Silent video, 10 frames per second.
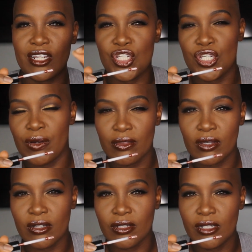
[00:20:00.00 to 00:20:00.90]
sheer out the
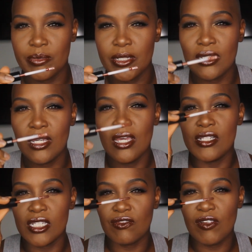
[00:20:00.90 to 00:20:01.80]
color a little bit,
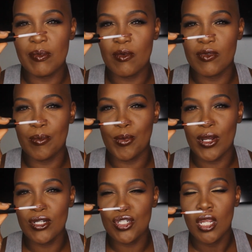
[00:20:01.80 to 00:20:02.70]
just flip over the
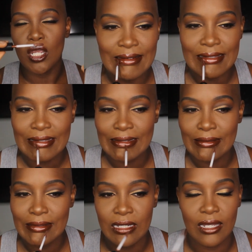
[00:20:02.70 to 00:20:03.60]
brush. It's
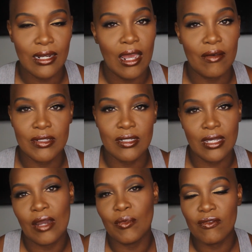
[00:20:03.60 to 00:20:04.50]
so neat. And
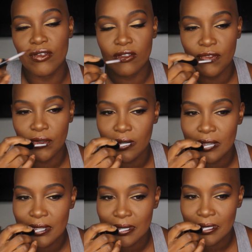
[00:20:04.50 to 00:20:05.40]
obviously I went for the full
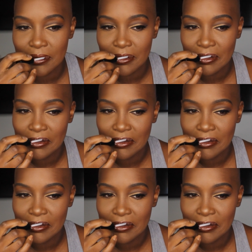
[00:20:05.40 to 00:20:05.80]
on side